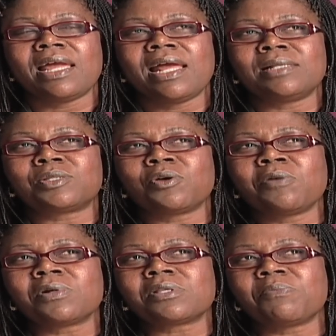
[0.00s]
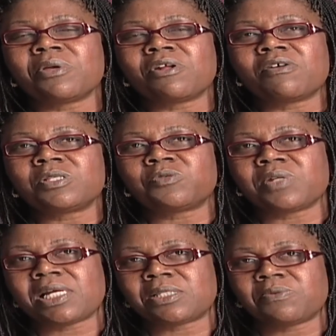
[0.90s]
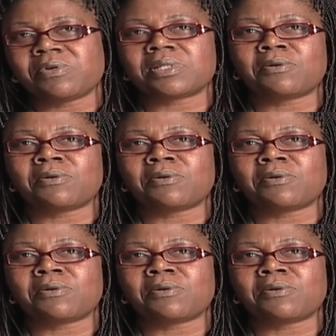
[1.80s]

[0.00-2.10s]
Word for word: And so it was a bittersweet experience.